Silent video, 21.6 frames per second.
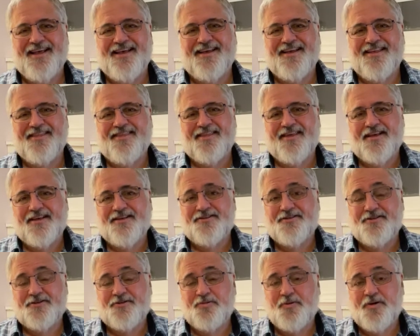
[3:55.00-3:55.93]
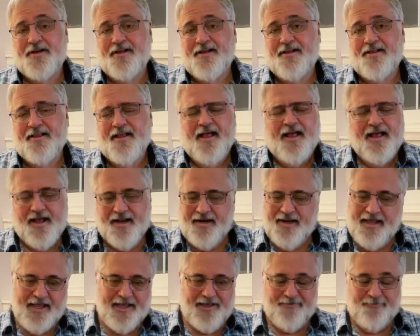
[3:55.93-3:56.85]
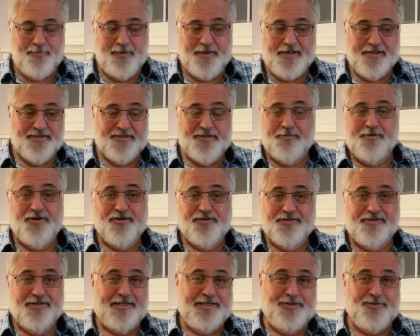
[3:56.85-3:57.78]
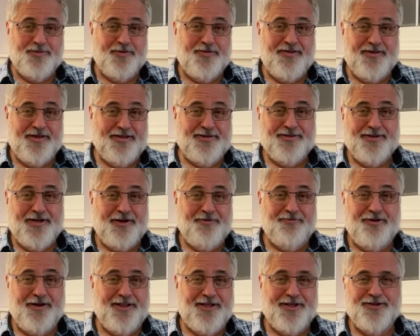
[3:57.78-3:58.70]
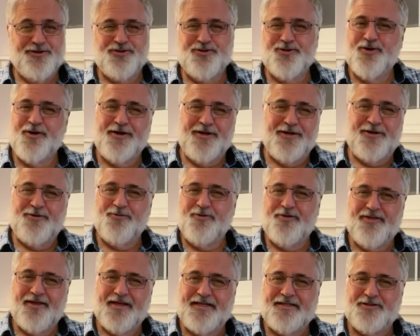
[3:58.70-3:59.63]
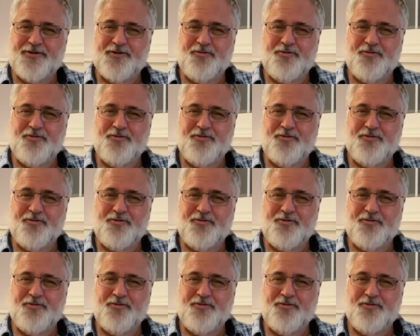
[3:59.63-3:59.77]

things as well. I laugh because some of those things were things that he really enjoyed and were things that